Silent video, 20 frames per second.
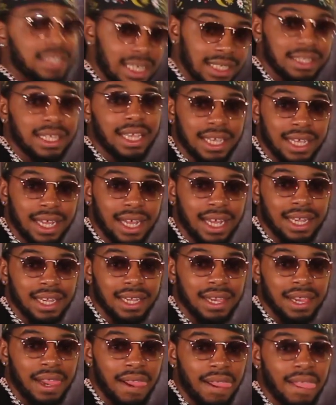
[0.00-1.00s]
that they got.
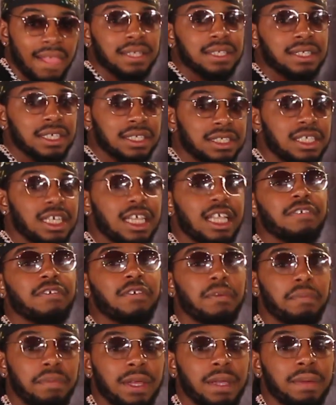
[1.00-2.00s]

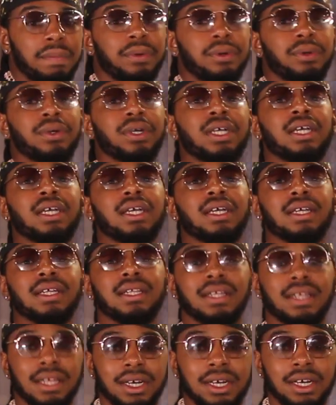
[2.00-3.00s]
Successful people
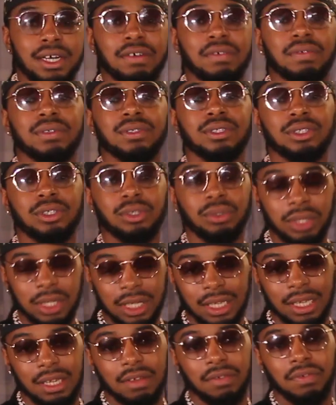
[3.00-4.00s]
love to
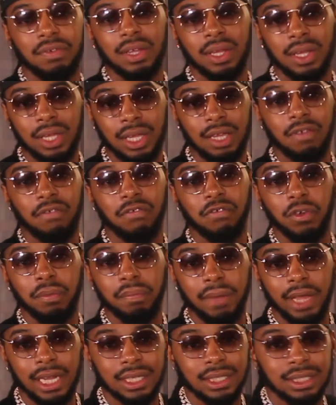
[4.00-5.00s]
give
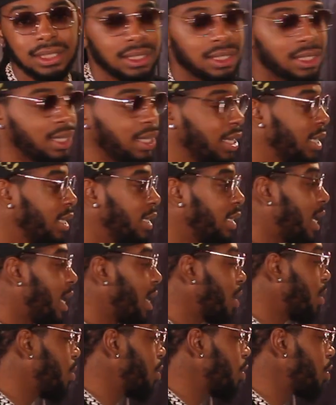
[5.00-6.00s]
information.
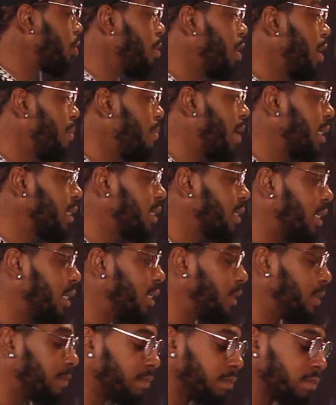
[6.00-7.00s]
Now, of course, me and my
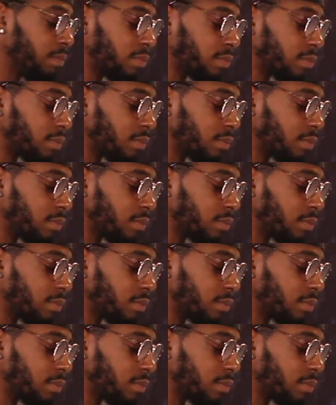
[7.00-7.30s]
team,